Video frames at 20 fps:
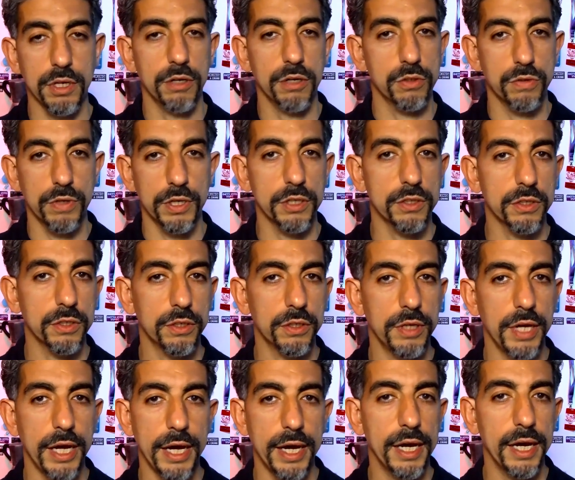critical,
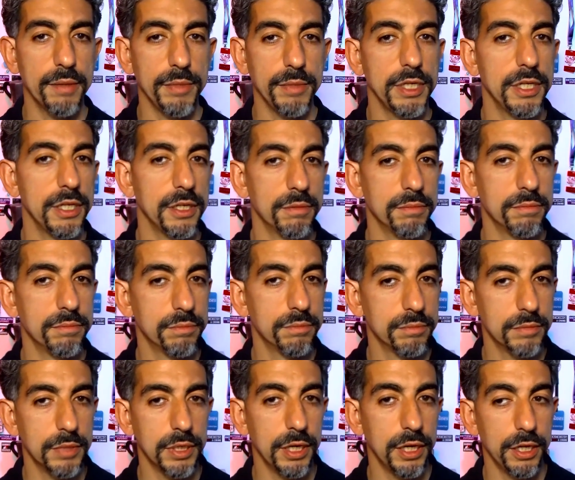high, medium,
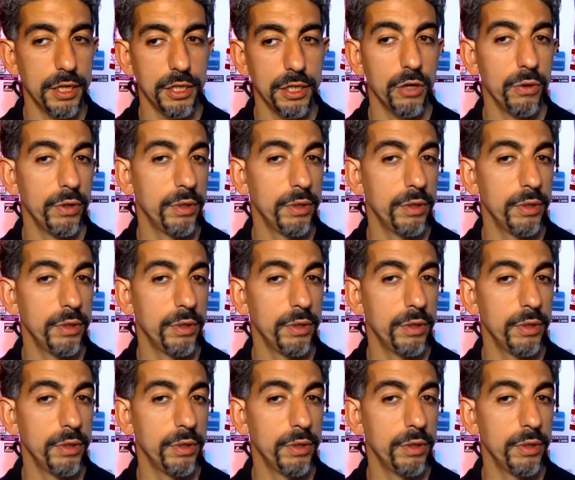low,